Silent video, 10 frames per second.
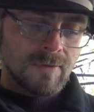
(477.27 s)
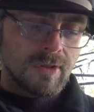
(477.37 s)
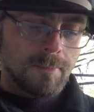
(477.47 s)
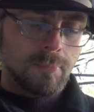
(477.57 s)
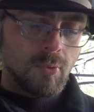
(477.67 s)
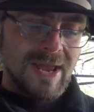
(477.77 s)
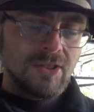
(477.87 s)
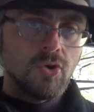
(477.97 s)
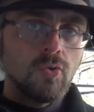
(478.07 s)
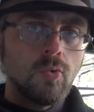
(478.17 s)
There's a
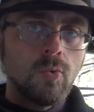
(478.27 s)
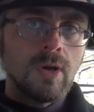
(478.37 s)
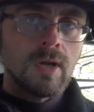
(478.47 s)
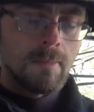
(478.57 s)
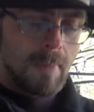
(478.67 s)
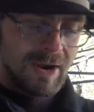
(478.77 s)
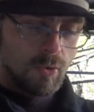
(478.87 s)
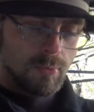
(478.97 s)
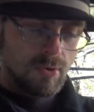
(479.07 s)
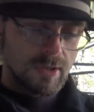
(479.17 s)
brand new
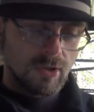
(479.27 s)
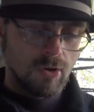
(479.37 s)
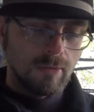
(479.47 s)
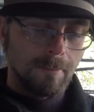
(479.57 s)
microbrew. It's called